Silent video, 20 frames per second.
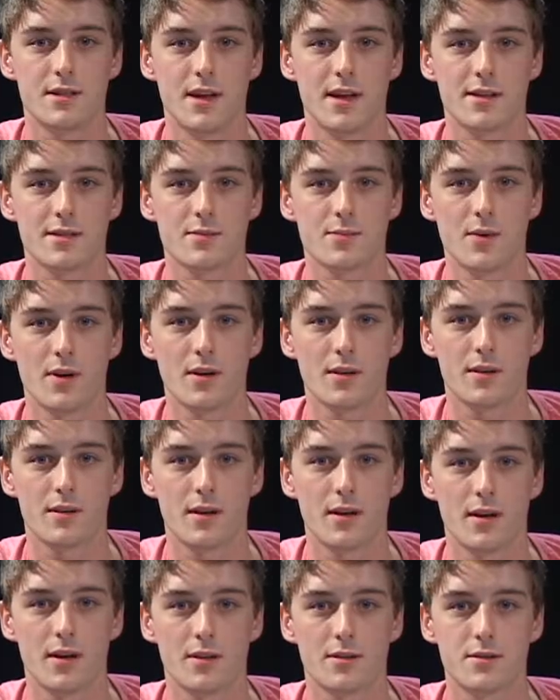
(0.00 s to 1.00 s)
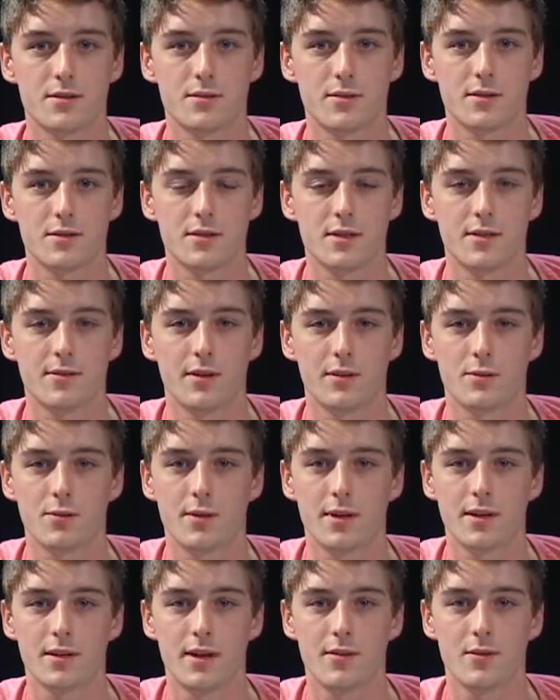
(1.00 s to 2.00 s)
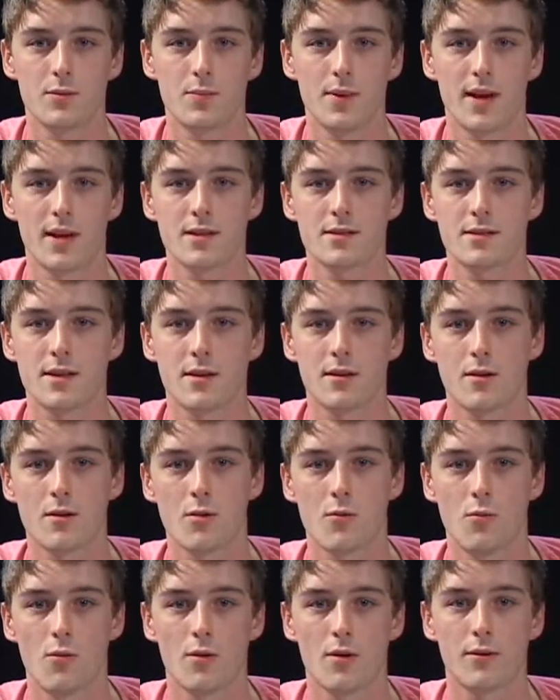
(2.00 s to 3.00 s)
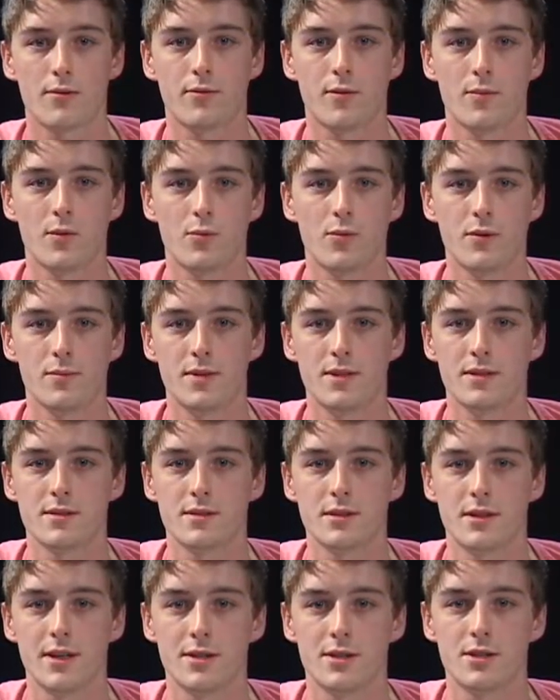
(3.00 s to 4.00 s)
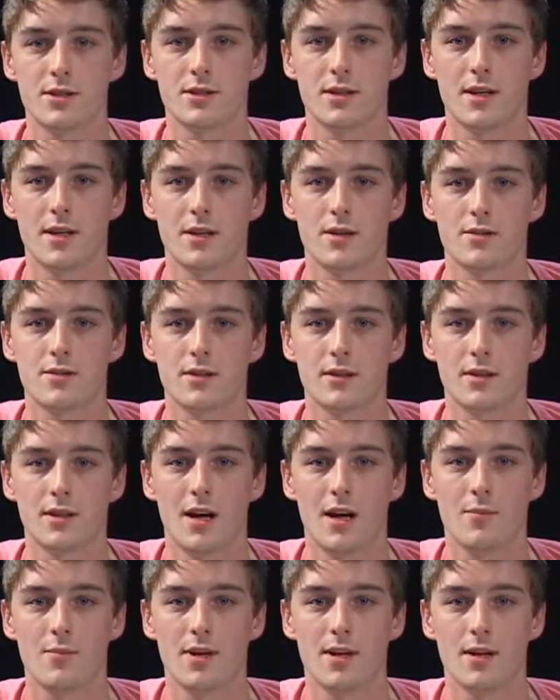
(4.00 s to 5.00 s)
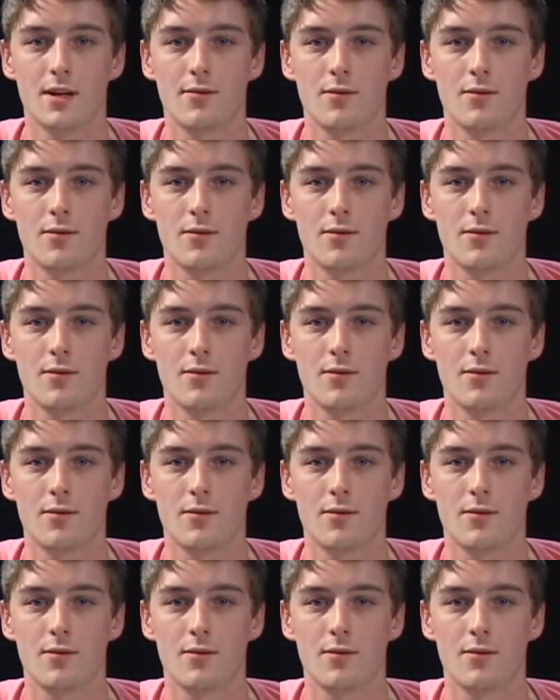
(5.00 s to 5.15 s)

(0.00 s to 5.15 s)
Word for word: last month uh, to receive the 2011 Pacesetter Award from the Women's Legislators Lobby